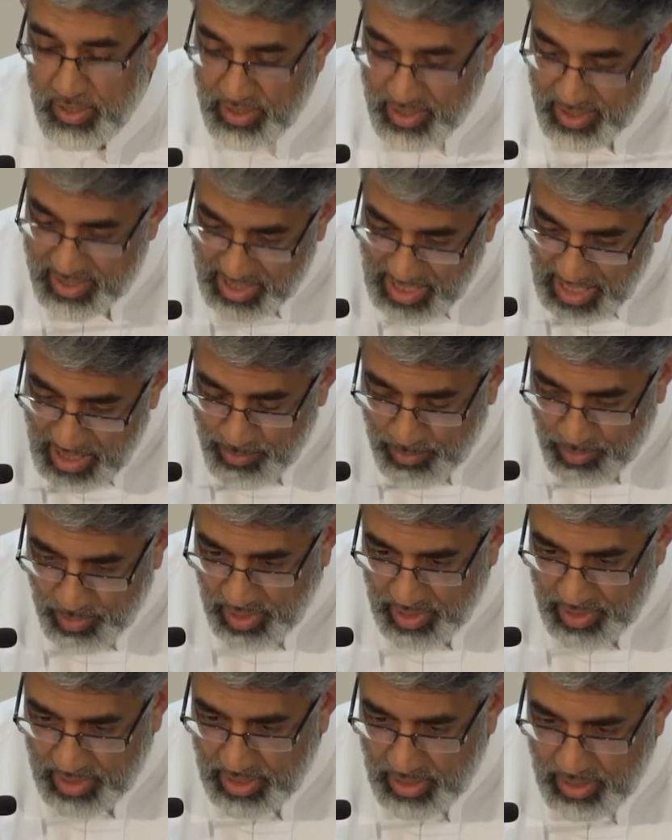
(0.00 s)
the same
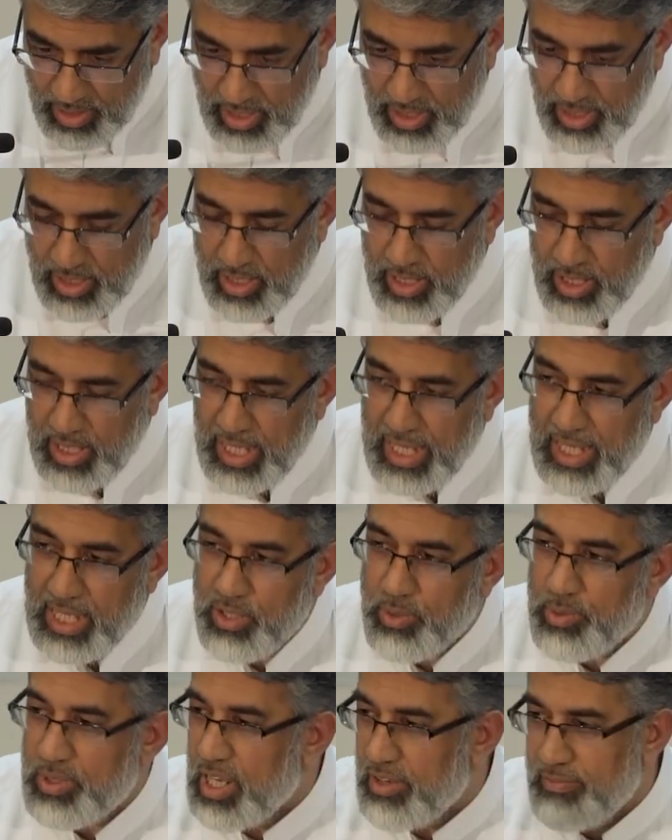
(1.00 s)
word, A,
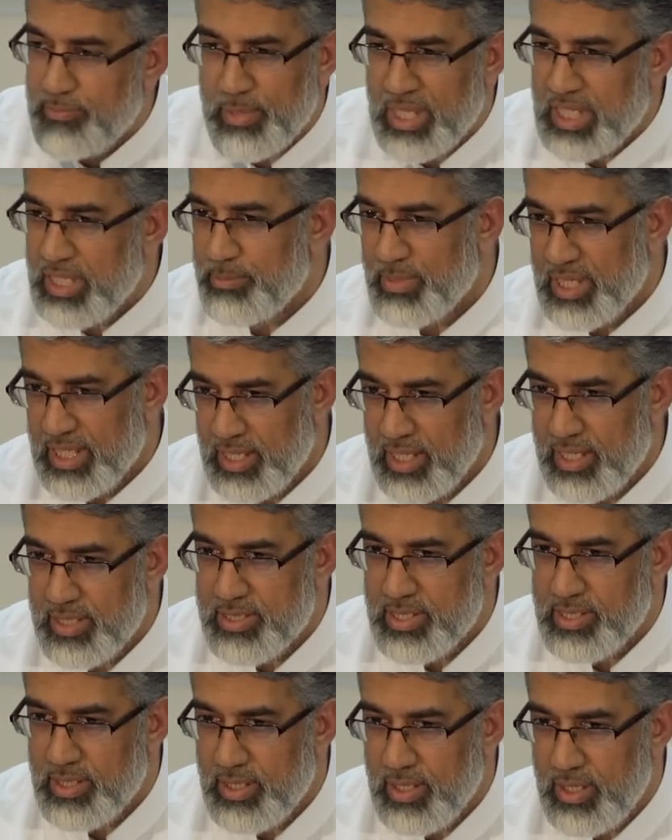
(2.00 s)
could have many
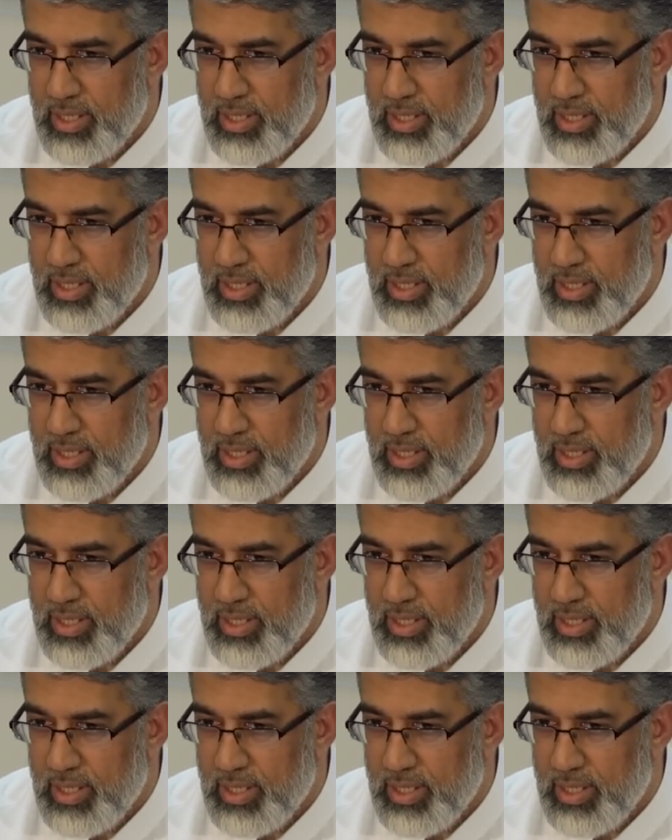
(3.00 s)
meanings,